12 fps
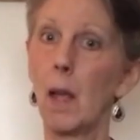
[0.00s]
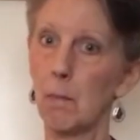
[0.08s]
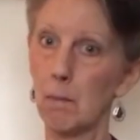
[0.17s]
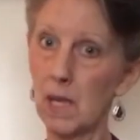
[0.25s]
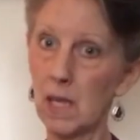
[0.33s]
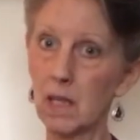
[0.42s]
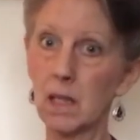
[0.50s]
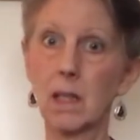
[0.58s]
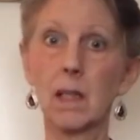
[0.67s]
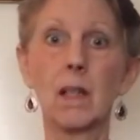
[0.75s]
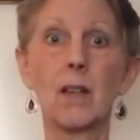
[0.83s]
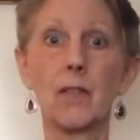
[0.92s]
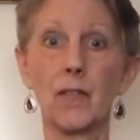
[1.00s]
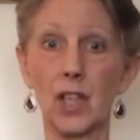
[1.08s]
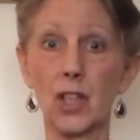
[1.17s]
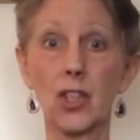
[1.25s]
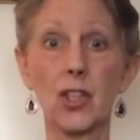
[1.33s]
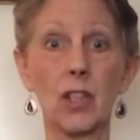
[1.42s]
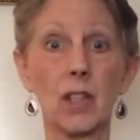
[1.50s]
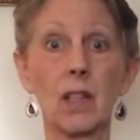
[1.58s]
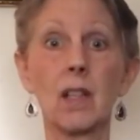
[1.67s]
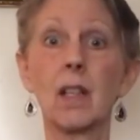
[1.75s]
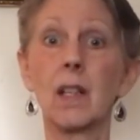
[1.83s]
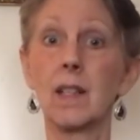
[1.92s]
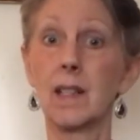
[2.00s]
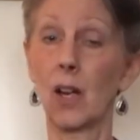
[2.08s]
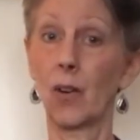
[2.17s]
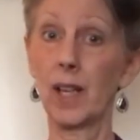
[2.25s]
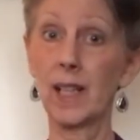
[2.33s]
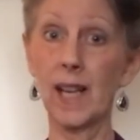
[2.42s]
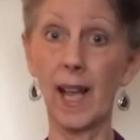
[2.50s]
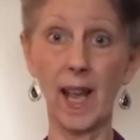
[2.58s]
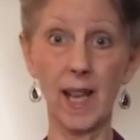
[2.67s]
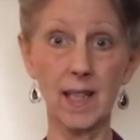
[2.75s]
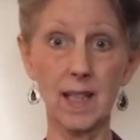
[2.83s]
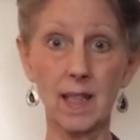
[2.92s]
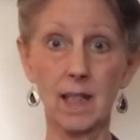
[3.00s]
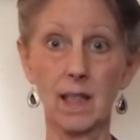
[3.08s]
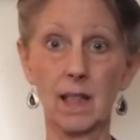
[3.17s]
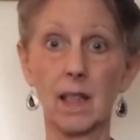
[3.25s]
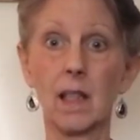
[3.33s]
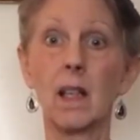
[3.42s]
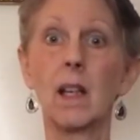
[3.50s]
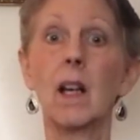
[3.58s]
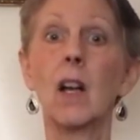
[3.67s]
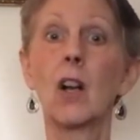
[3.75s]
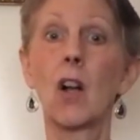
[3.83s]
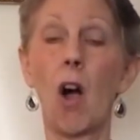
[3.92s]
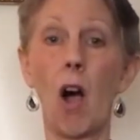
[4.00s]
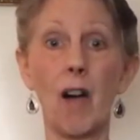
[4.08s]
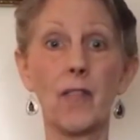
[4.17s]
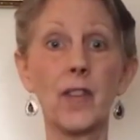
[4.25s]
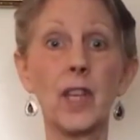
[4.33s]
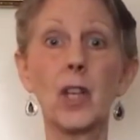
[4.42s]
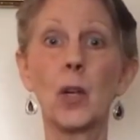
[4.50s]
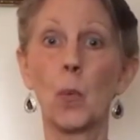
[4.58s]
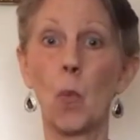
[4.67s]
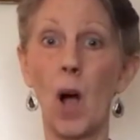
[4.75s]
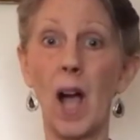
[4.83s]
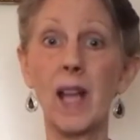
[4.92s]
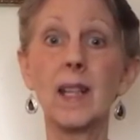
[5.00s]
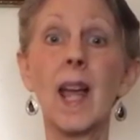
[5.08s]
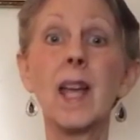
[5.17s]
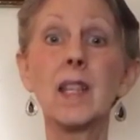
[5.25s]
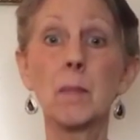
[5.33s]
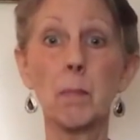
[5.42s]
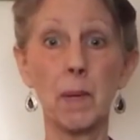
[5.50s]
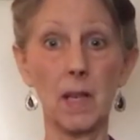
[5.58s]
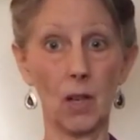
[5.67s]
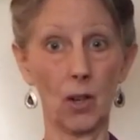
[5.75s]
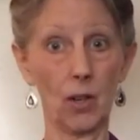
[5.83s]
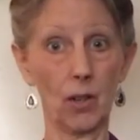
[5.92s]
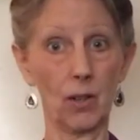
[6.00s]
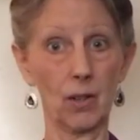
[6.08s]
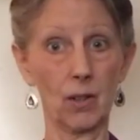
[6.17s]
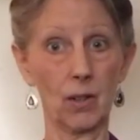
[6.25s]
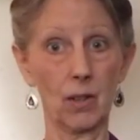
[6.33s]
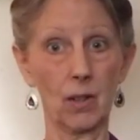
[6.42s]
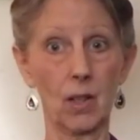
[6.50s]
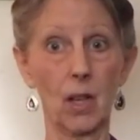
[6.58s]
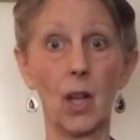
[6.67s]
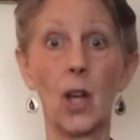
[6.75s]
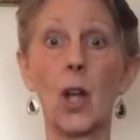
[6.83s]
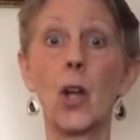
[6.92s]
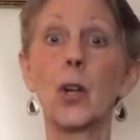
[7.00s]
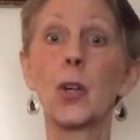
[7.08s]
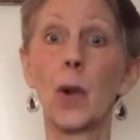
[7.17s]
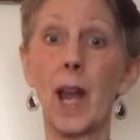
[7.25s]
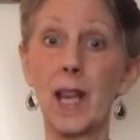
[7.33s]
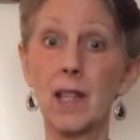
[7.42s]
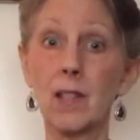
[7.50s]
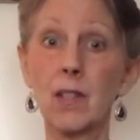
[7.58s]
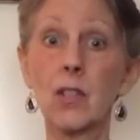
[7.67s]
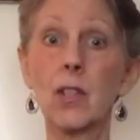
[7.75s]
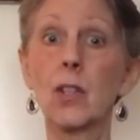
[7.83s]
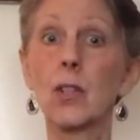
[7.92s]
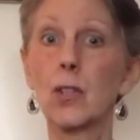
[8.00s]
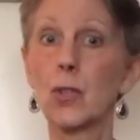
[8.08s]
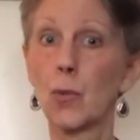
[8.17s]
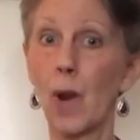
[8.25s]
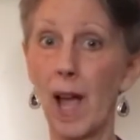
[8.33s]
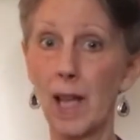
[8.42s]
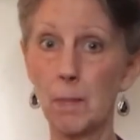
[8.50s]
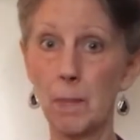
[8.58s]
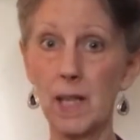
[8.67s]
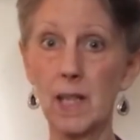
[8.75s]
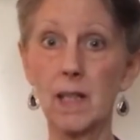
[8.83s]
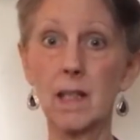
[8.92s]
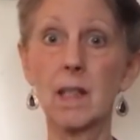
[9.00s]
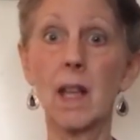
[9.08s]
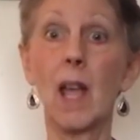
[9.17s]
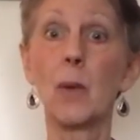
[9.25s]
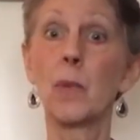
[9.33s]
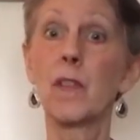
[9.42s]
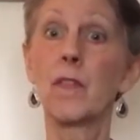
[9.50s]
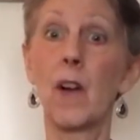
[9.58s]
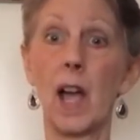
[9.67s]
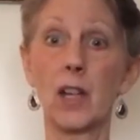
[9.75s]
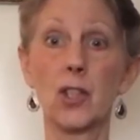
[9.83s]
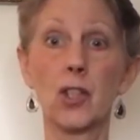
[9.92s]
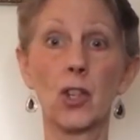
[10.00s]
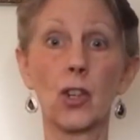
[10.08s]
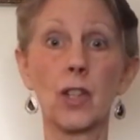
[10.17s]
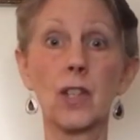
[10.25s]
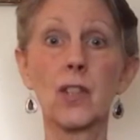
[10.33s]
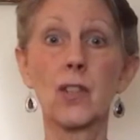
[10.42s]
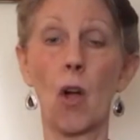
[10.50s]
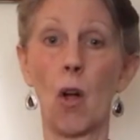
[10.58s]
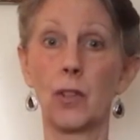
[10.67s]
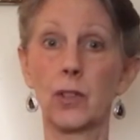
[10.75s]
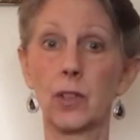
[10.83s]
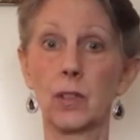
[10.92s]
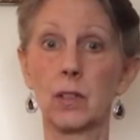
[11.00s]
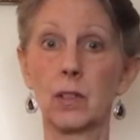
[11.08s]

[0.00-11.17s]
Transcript: Meat, fish, dairy and eggs, coffee, wine and beer, grains, dried beans and refined sugar and salt,